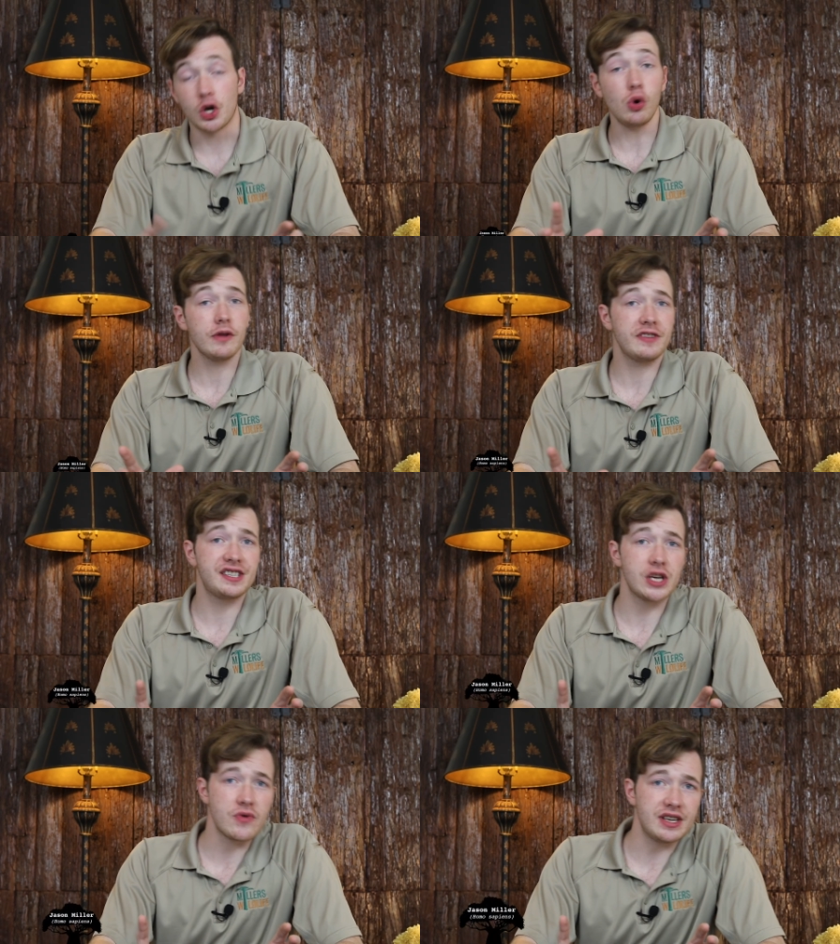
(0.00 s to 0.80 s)
The goal of
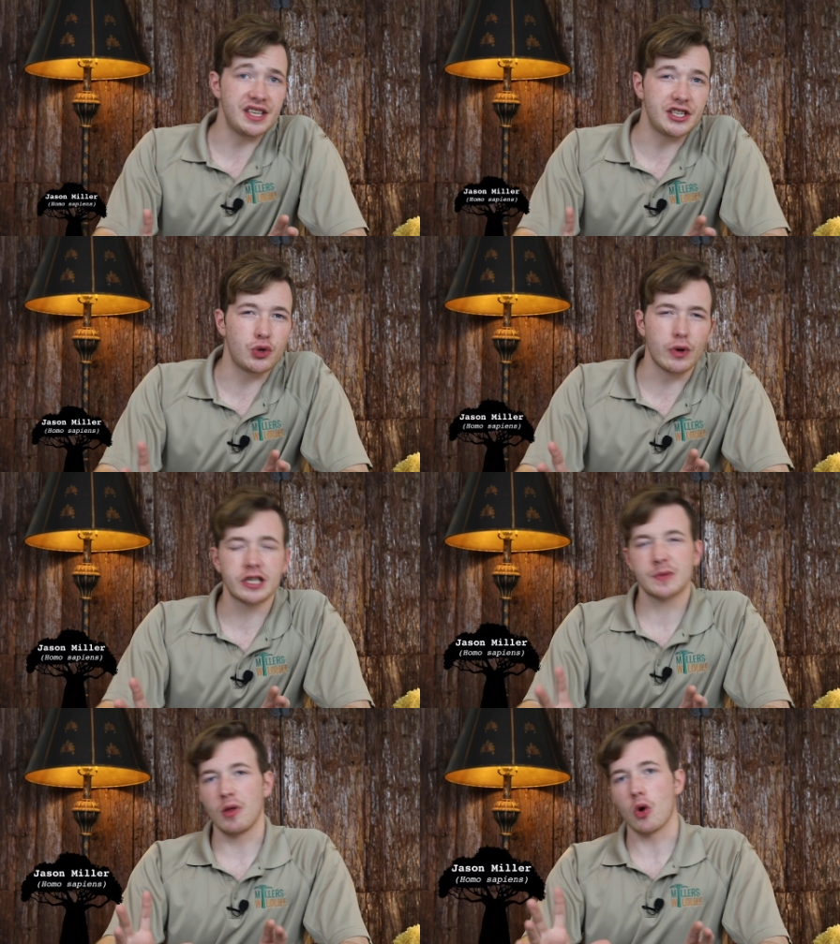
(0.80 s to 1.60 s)
this series is to
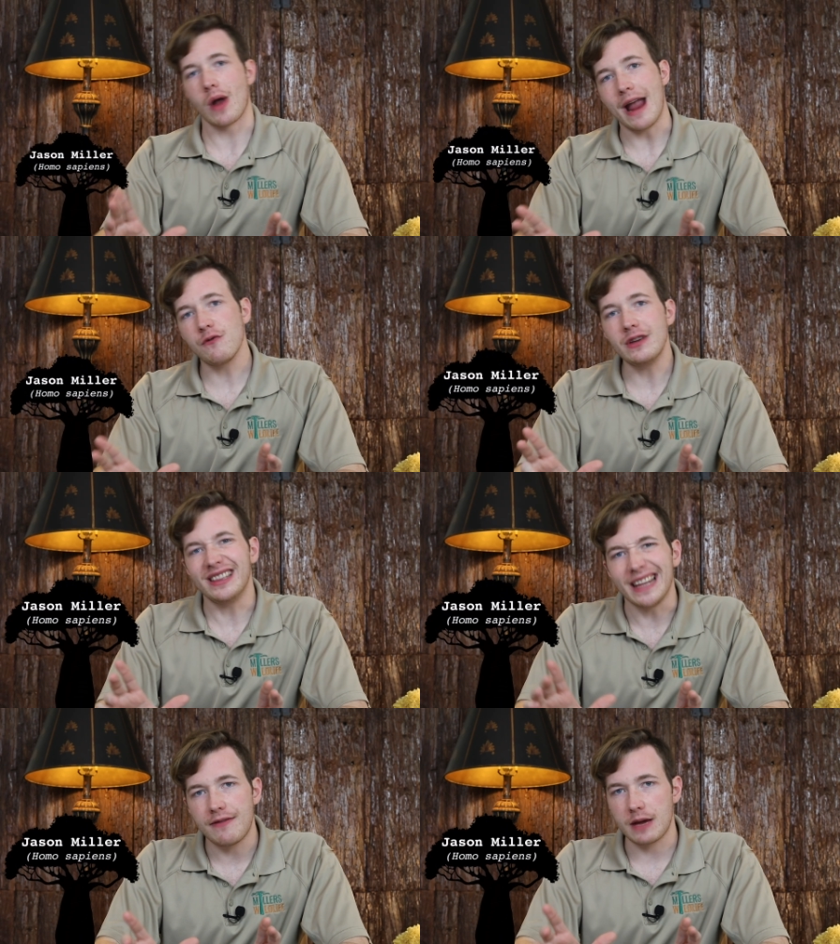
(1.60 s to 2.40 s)
explore every
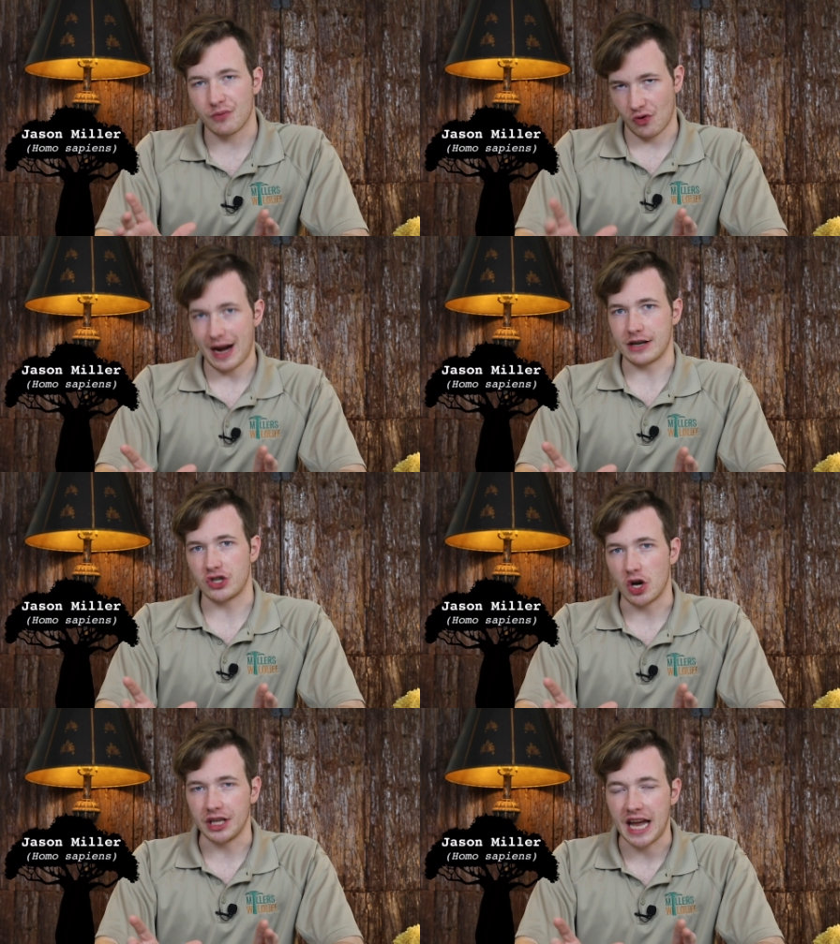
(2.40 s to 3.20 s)
living
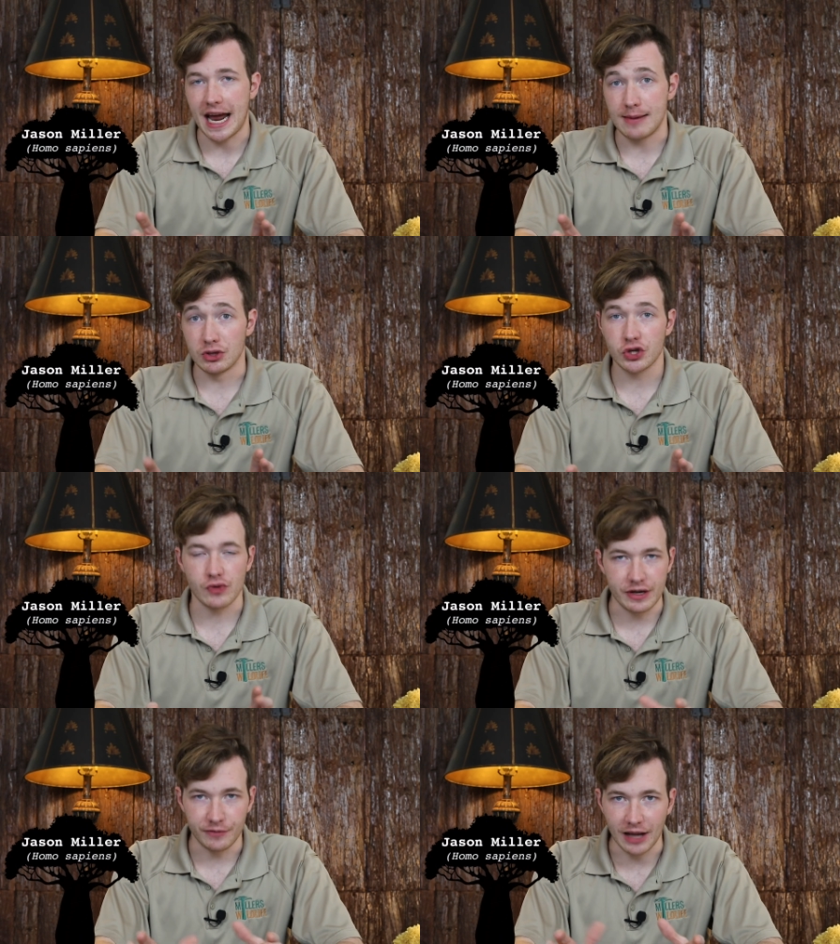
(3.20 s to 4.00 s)
branch on the animal tree